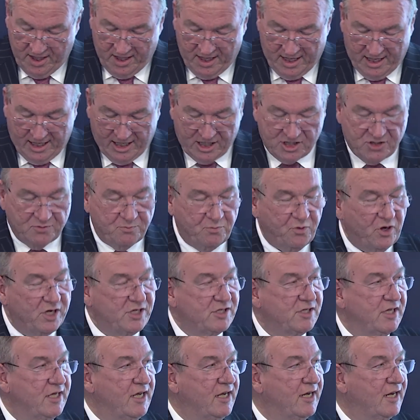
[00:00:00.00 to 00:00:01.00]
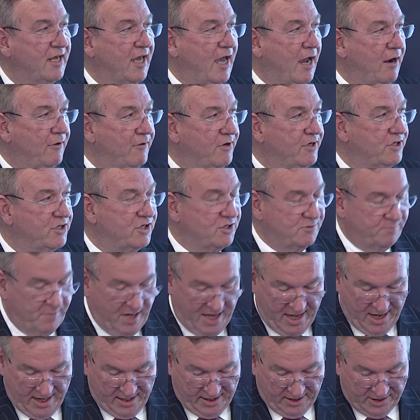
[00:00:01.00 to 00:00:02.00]
It expressly encourages
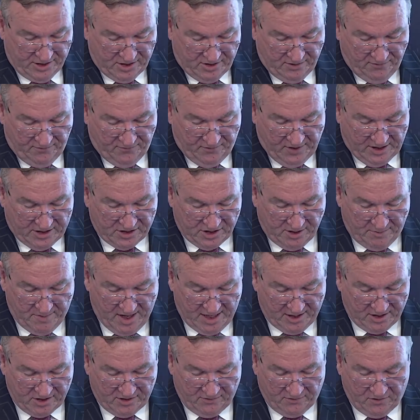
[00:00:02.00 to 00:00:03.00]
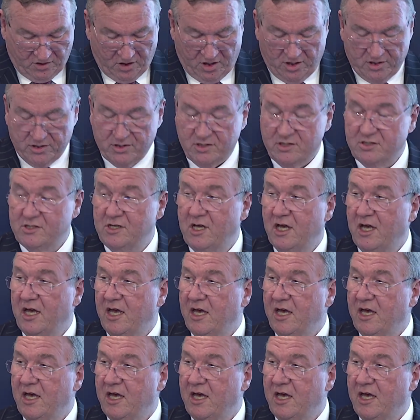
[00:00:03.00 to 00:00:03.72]
parties to fix amounts of costs